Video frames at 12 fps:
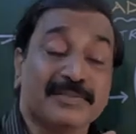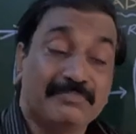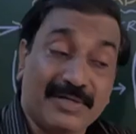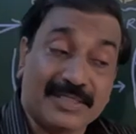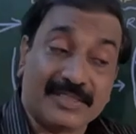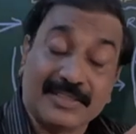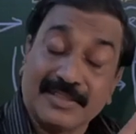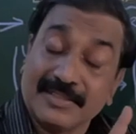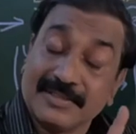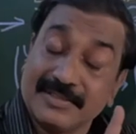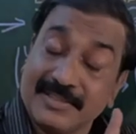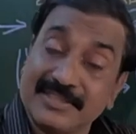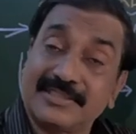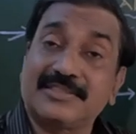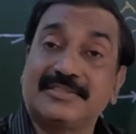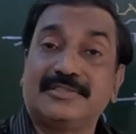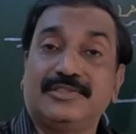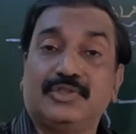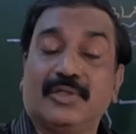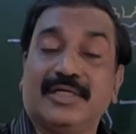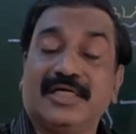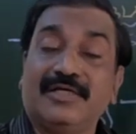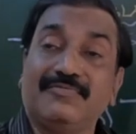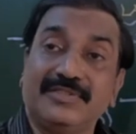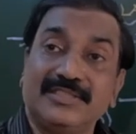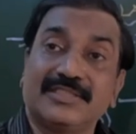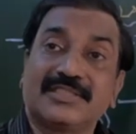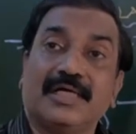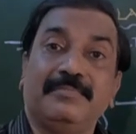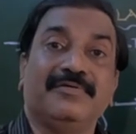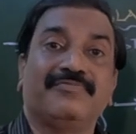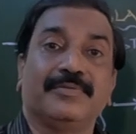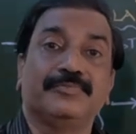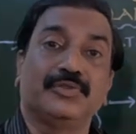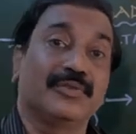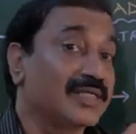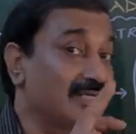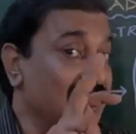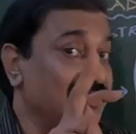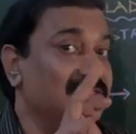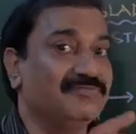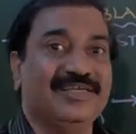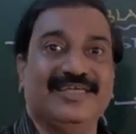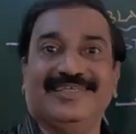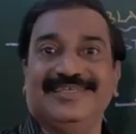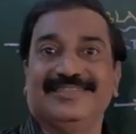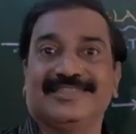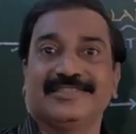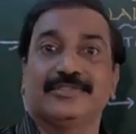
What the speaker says: But this jaggery which is coming from sugarcane is very dangerous.